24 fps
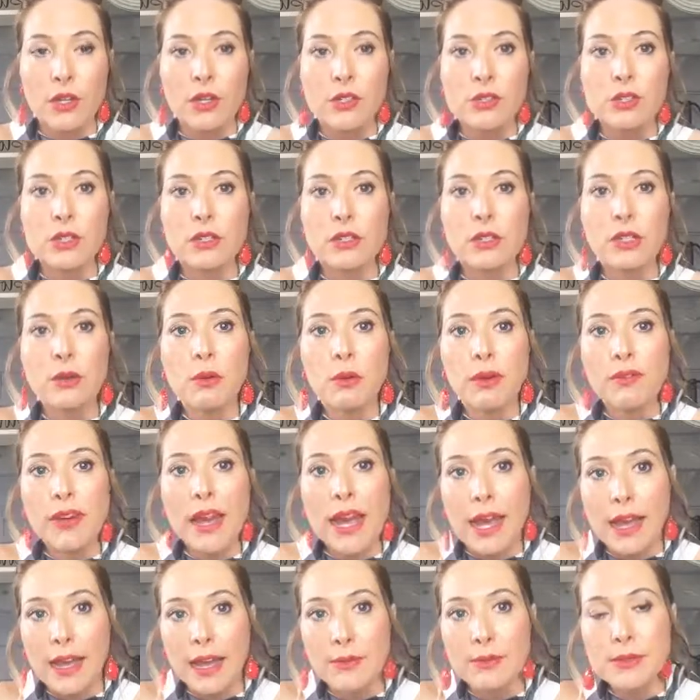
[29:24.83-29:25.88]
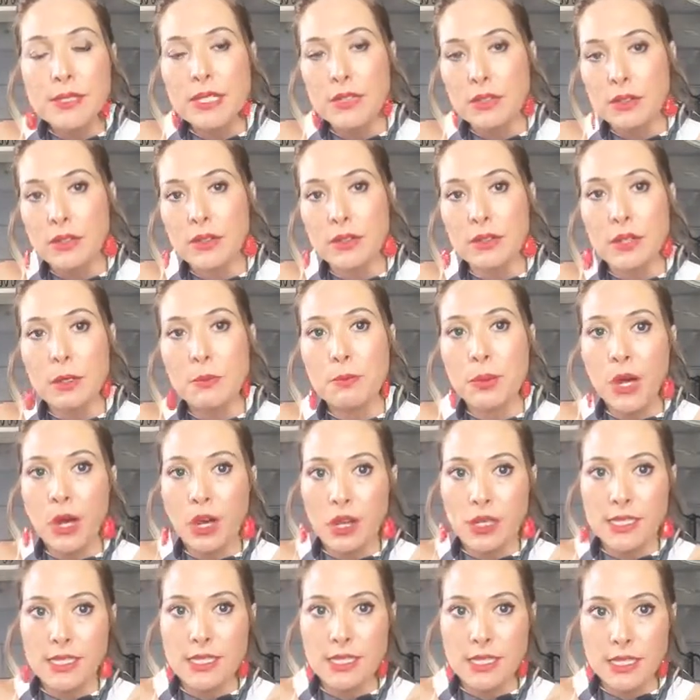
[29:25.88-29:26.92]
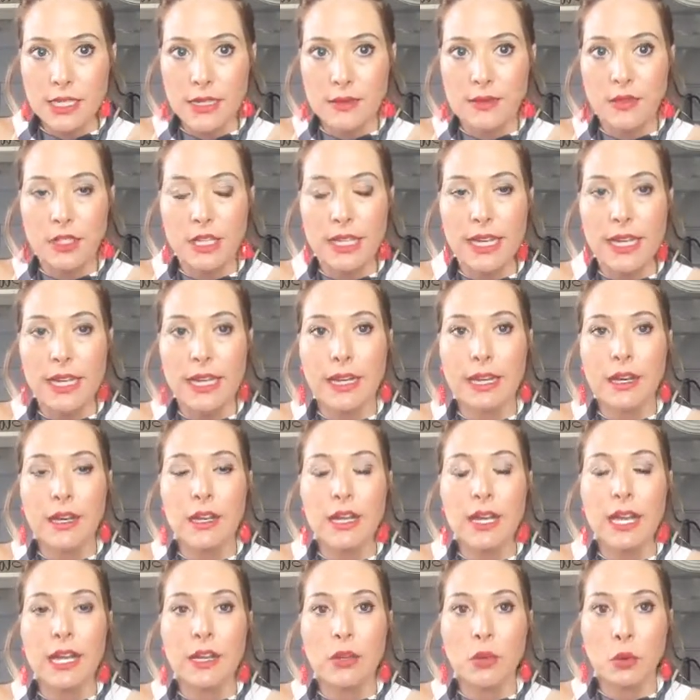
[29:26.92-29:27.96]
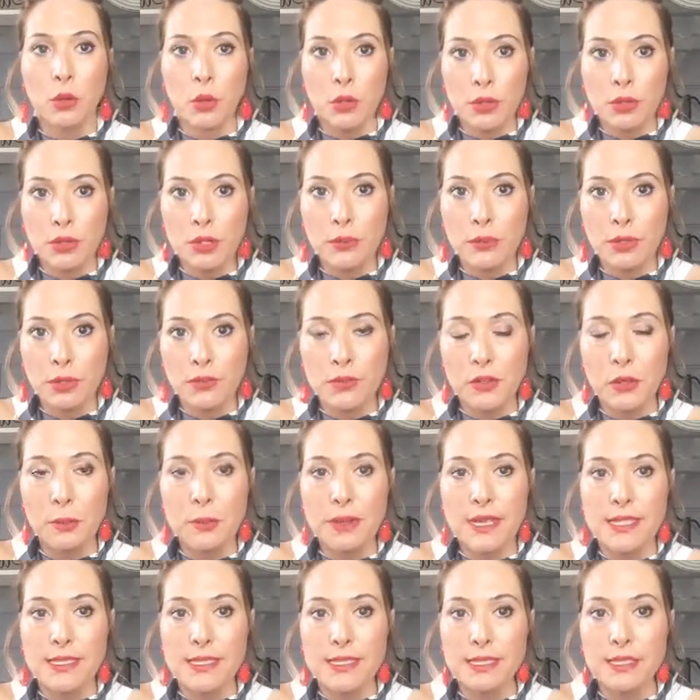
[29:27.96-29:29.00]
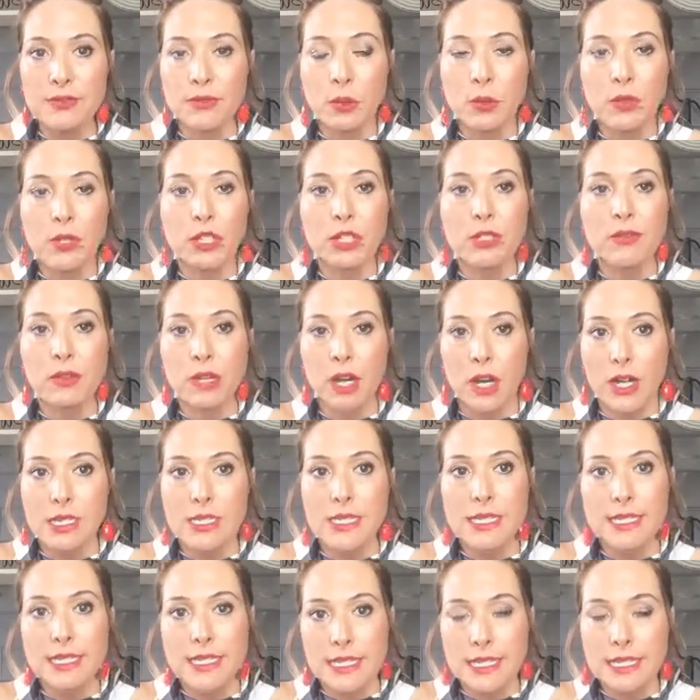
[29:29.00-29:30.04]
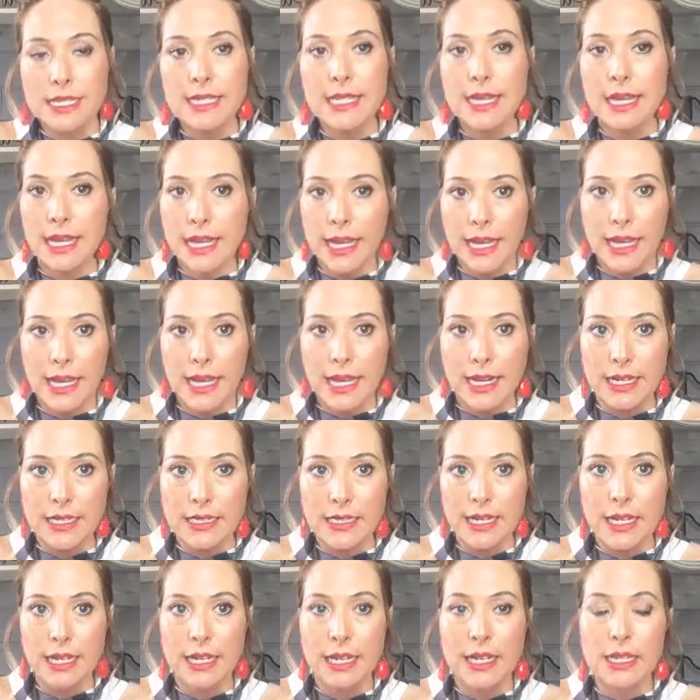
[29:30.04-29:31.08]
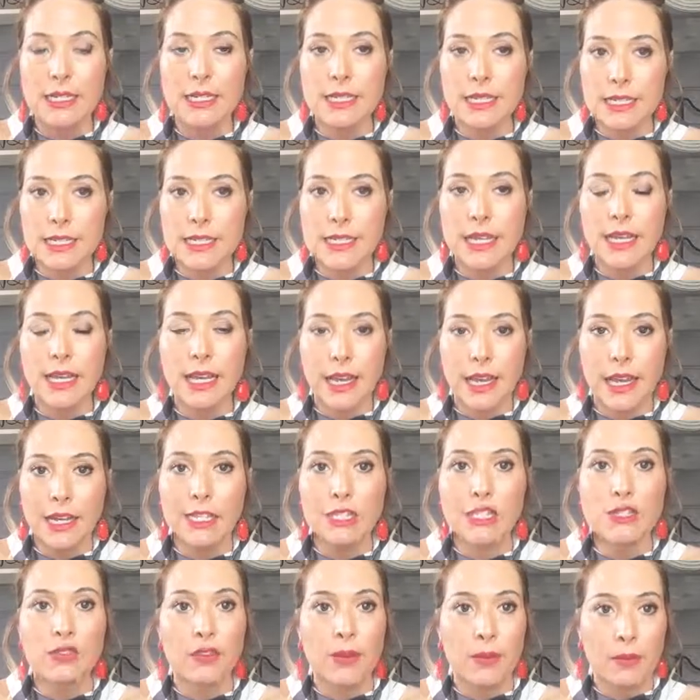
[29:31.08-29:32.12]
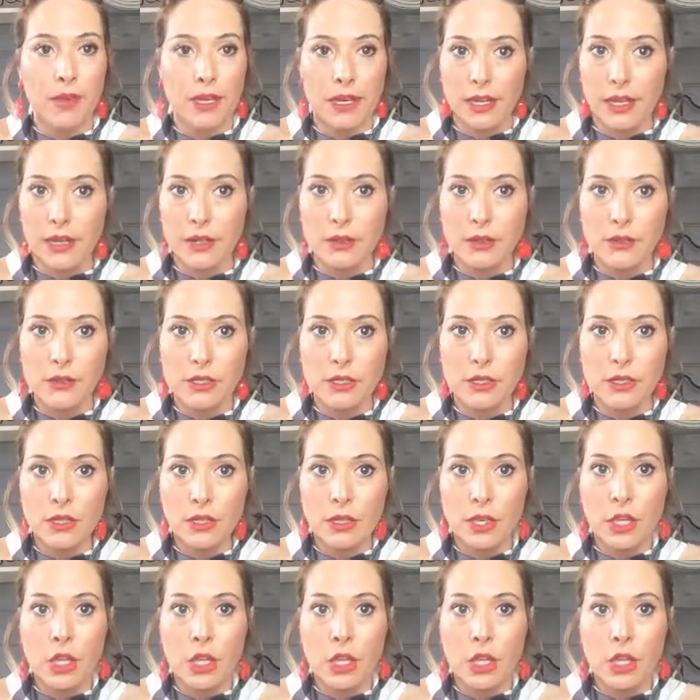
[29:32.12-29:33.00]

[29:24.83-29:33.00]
So you have absolutely, positively, in order to move your business forward, you've got to disconnect and disengage from the no's.